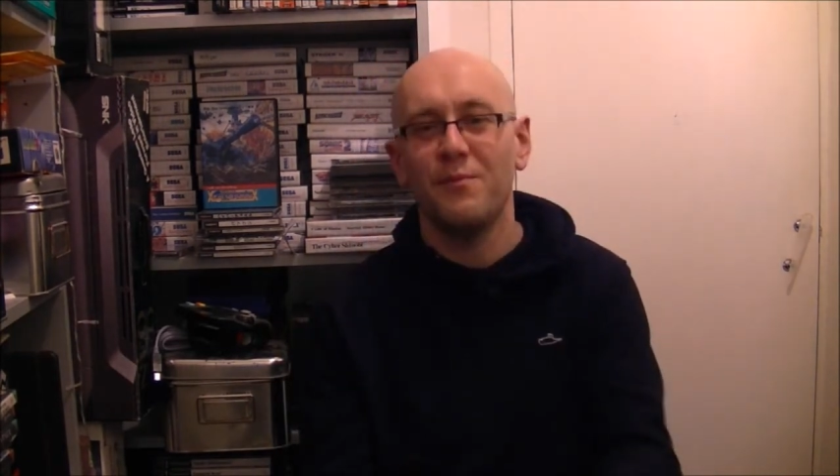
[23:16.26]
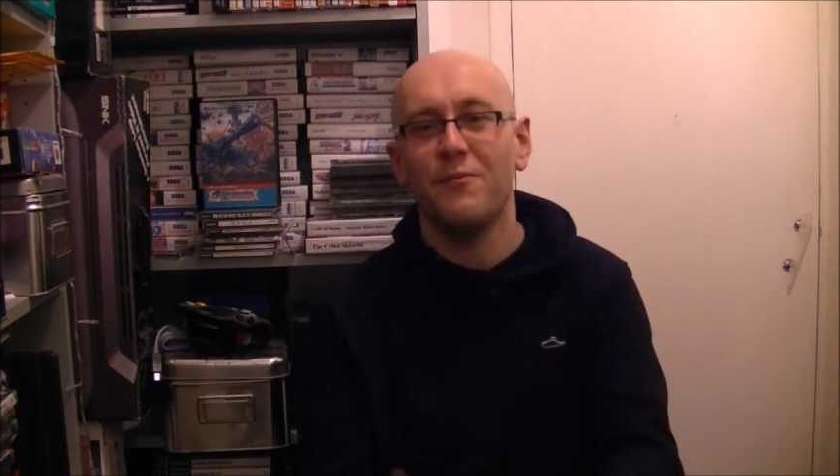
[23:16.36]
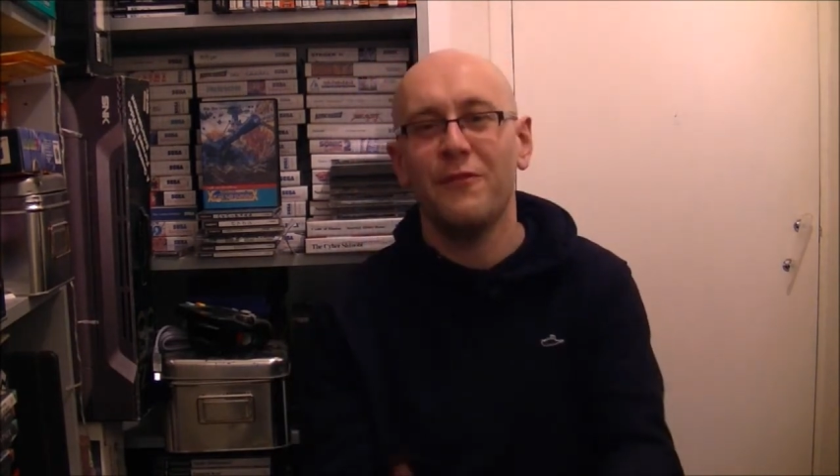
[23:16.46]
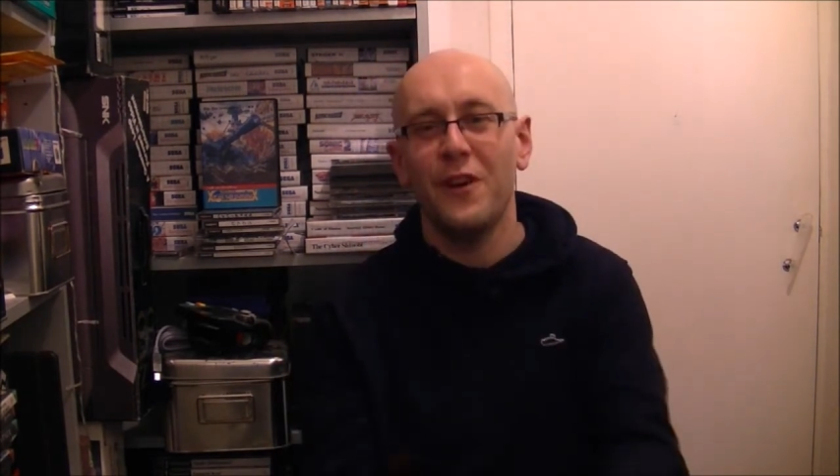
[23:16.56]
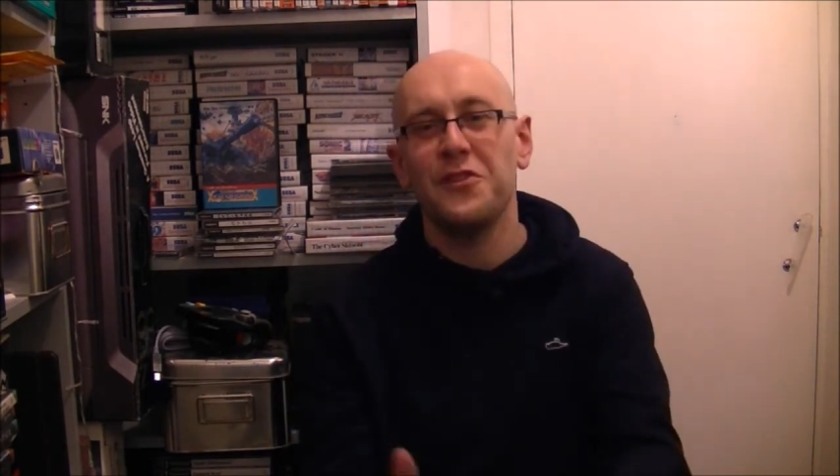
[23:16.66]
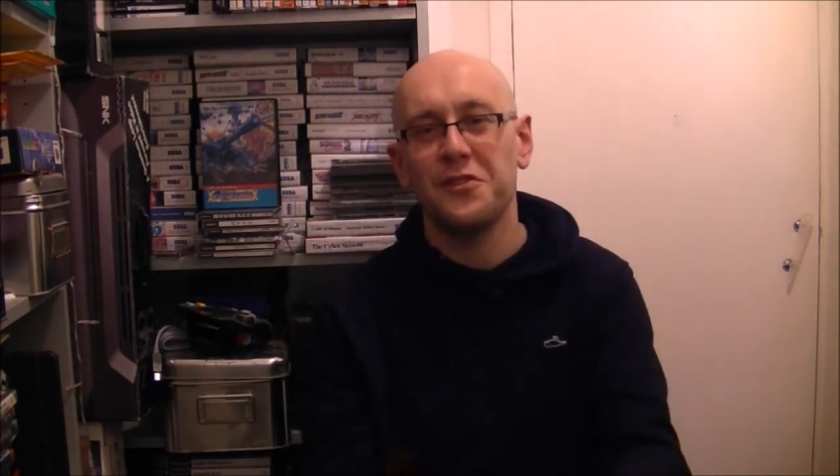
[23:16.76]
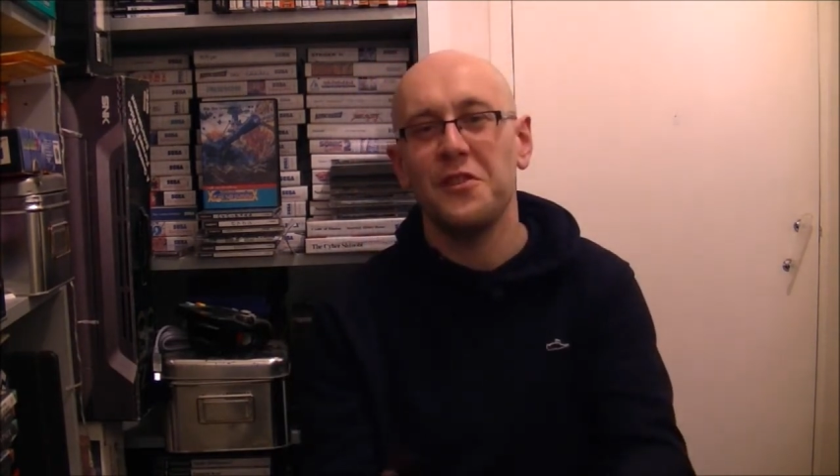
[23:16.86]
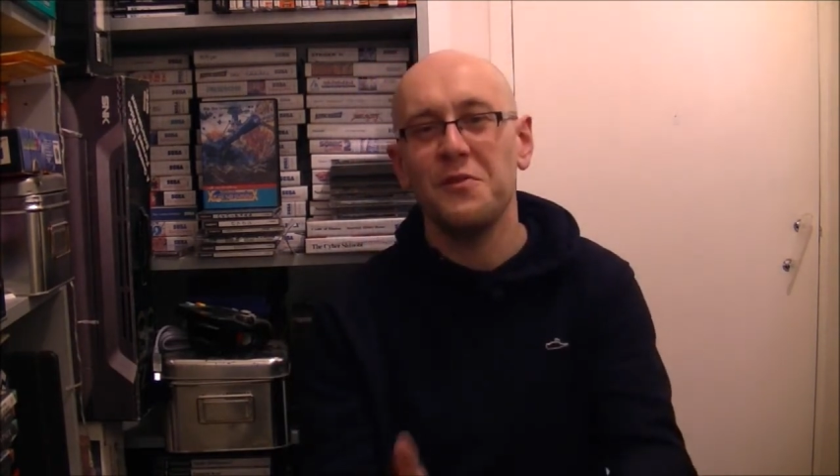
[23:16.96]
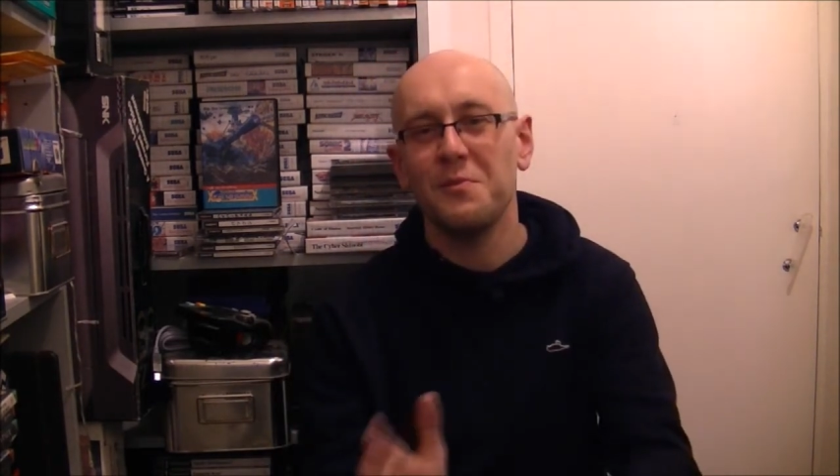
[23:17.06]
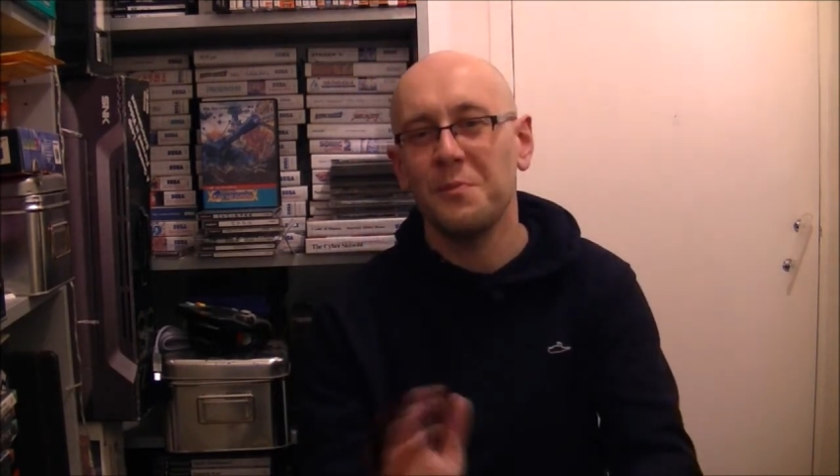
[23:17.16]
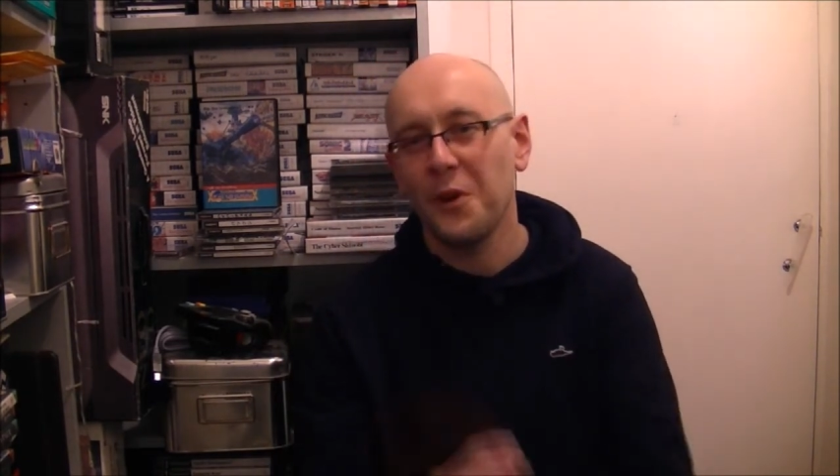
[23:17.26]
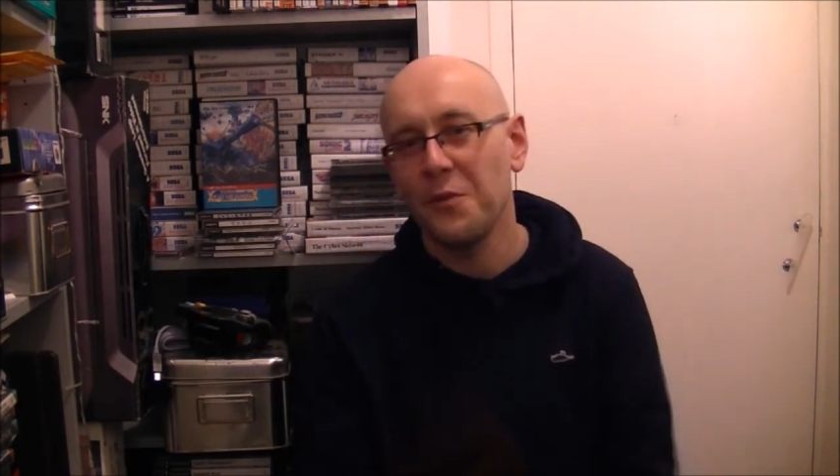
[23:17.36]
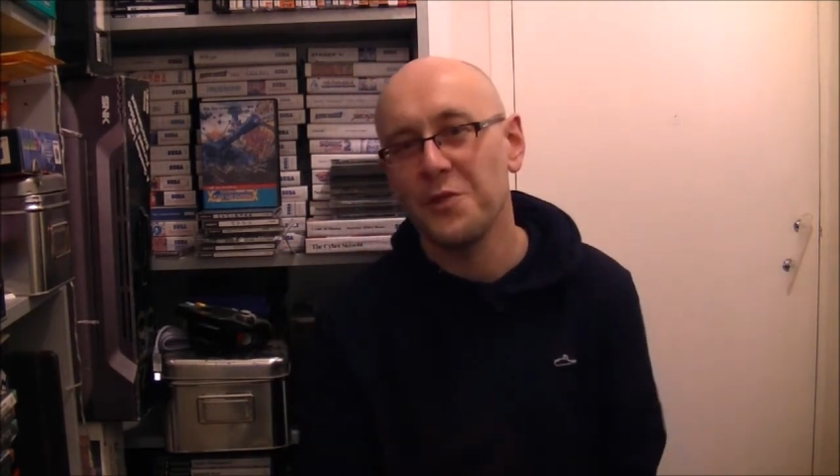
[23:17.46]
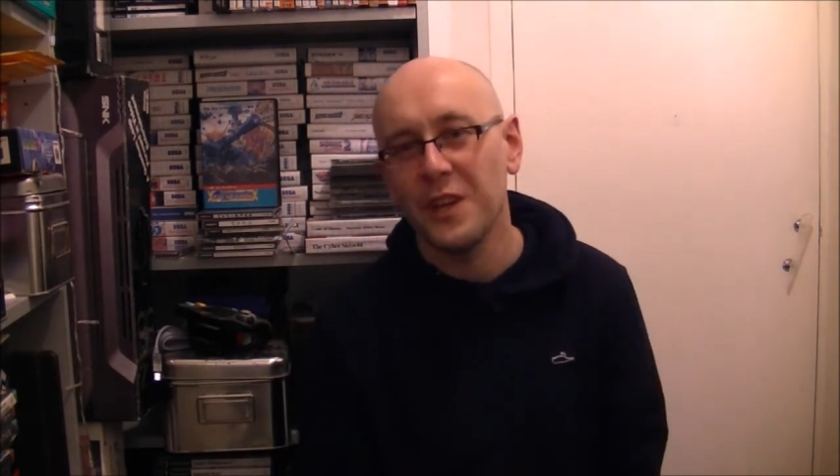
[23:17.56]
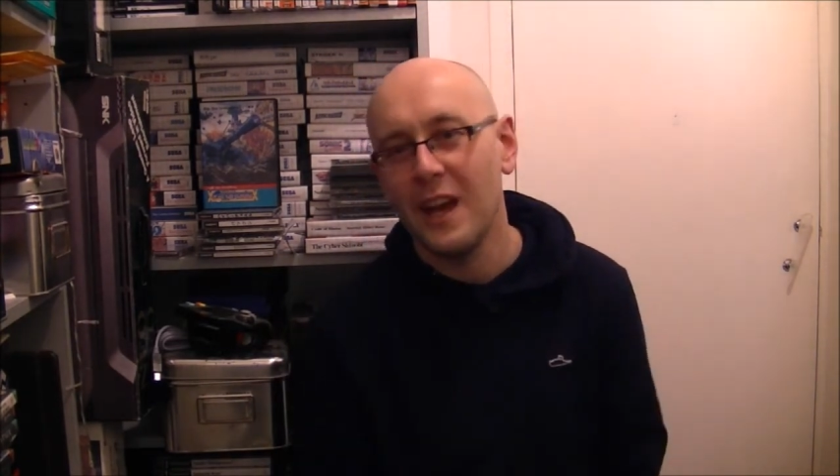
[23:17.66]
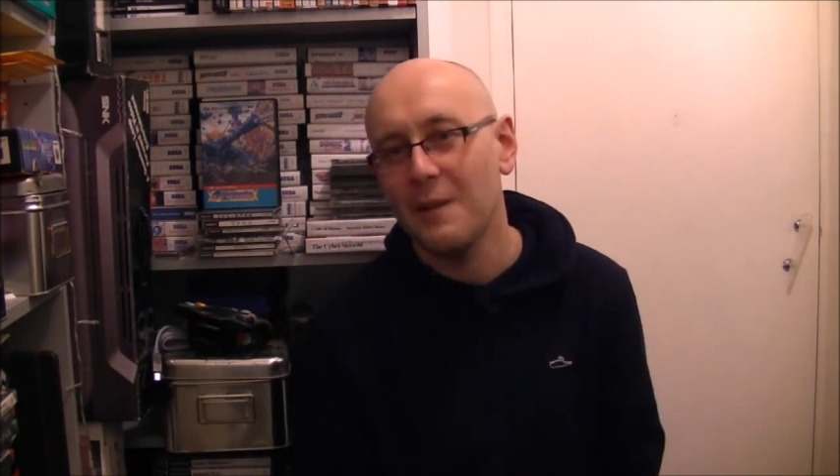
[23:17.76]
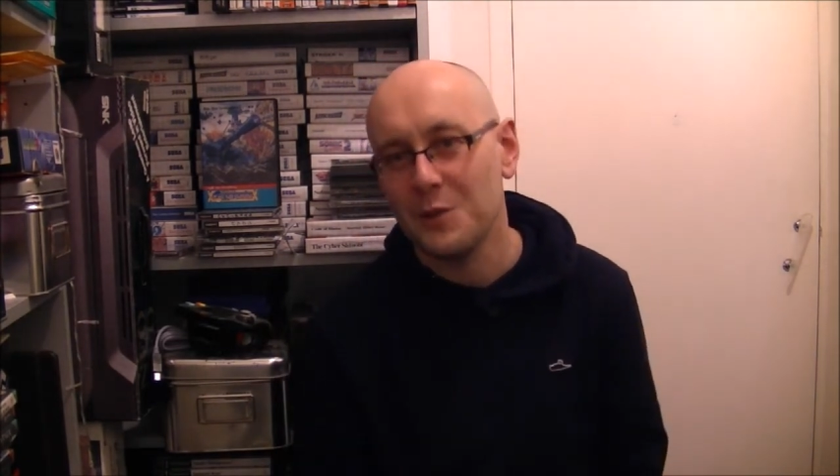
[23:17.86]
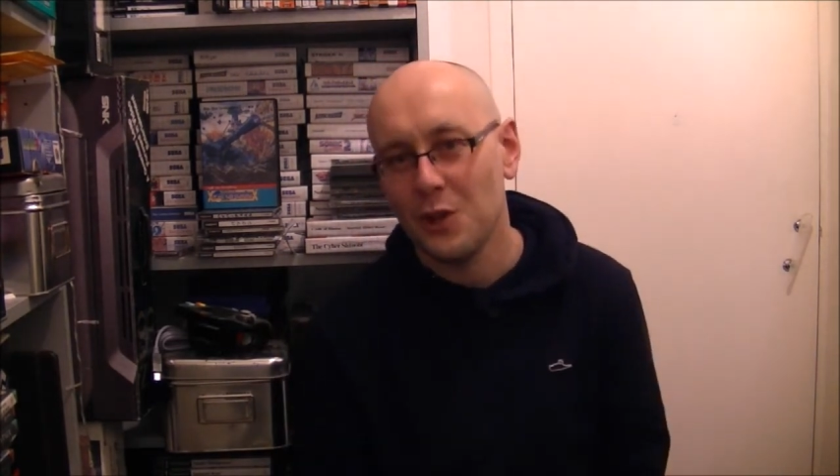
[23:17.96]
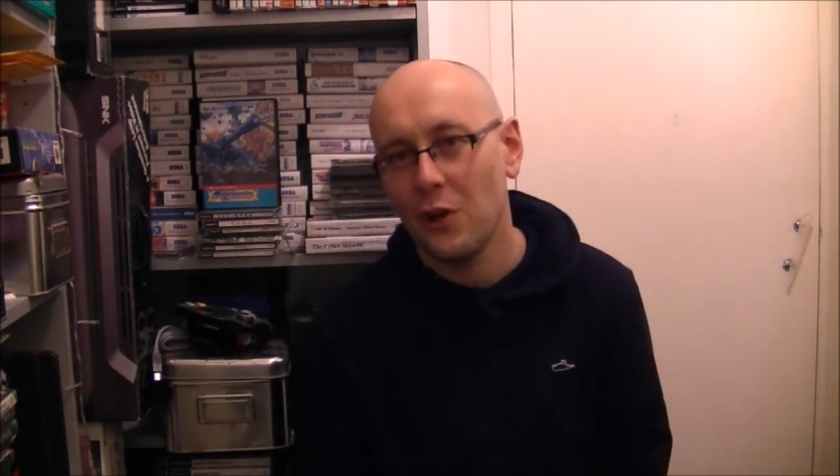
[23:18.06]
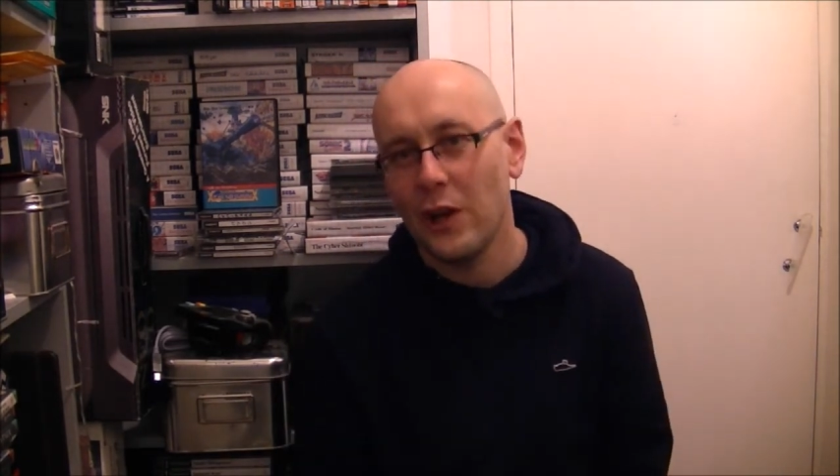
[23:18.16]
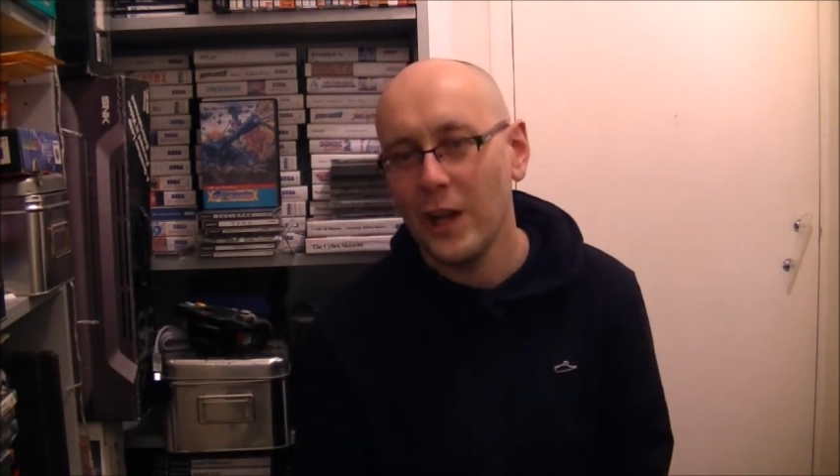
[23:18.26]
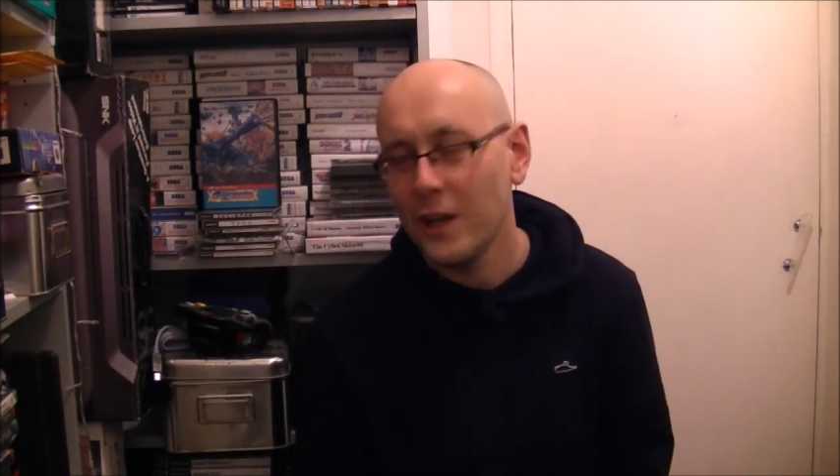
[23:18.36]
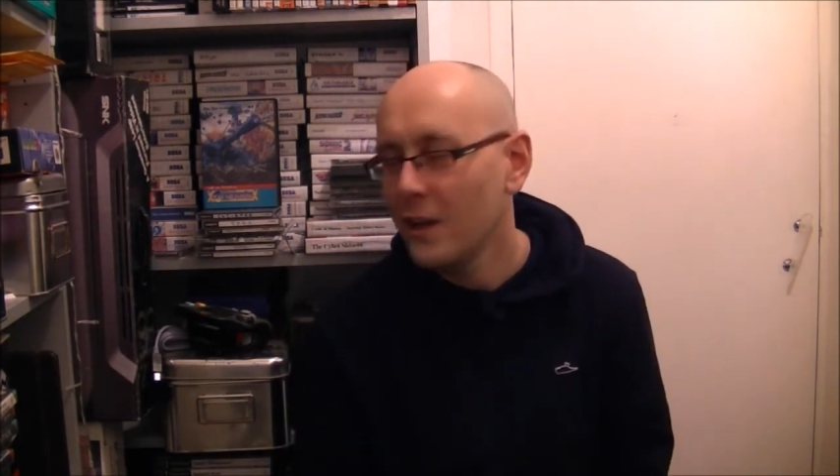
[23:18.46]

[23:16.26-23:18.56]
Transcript: first two Contra games on it.